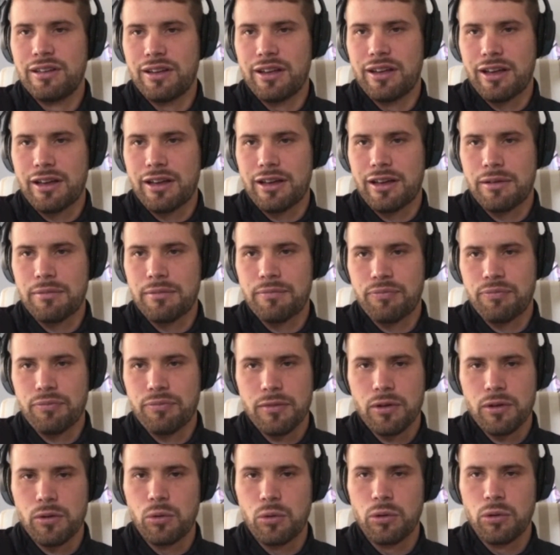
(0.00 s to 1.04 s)

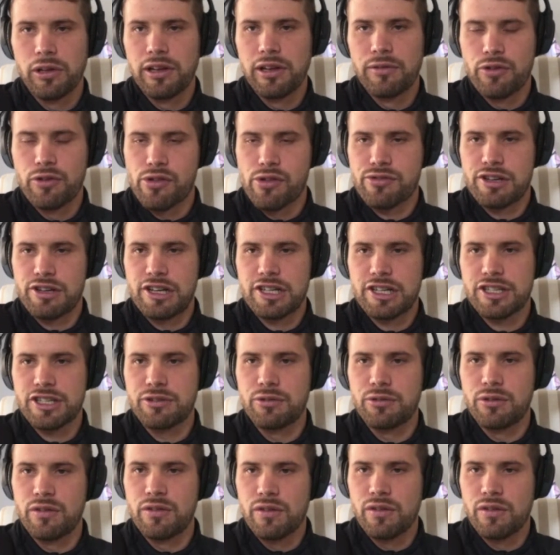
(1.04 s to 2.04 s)
All the infrastructure